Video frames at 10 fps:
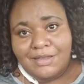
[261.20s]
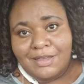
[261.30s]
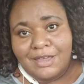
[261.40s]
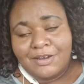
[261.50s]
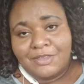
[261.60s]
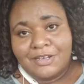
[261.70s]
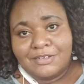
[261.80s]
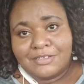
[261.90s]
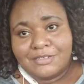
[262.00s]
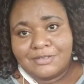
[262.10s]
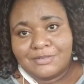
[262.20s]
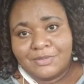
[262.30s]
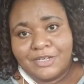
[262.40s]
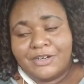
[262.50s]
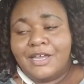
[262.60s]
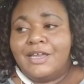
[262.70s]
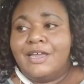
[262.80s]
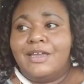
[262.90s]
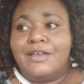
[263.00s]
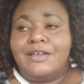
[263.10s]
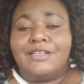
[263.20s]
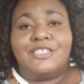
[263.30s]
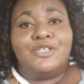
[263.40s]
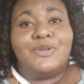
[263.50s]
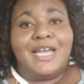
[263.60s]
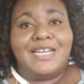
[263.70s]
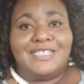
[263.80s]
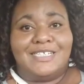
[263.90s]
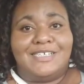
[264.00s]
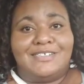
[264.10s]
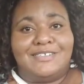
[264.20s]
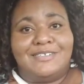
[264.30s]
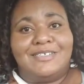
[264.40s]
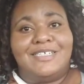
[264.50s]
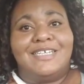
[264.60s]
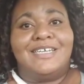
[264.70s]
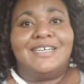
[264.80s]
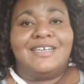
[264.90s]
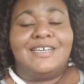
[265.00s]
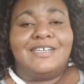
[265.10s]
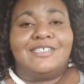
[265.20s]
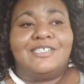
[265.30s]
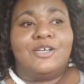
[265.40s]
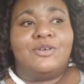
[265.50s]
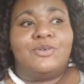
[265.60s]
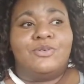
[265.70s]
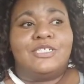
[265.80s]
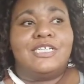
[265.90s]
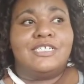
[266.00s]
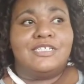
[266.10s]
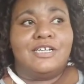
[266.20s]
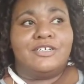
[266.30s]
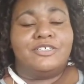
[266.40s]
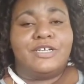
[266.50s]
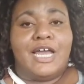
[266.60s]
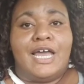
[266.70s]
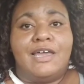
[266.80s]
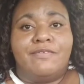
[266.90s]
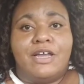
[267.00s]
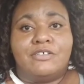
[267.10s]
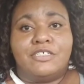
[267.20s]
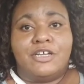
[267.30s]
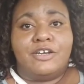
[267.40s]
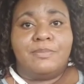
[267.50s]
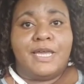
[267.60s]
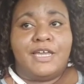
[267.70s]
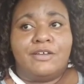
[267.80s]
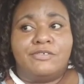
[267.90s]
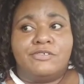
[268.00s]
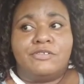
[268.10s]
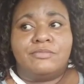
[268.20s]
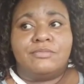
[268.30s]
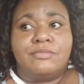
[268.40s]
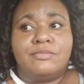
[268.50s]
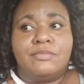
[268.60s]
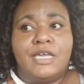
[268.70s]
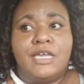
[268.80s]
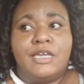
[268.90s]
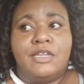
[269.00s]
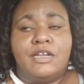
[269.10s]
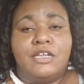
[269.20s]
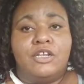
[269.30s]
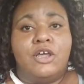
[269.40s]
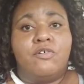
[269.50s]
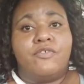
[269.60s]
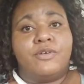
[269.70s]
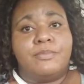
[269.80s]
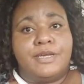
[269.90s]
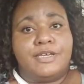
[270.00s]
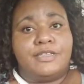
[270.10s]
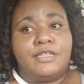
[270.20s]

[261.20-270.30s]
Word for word: I know that looks weird. Uh, 296. So since surgery, I have lost 30 pounds in a little over a month.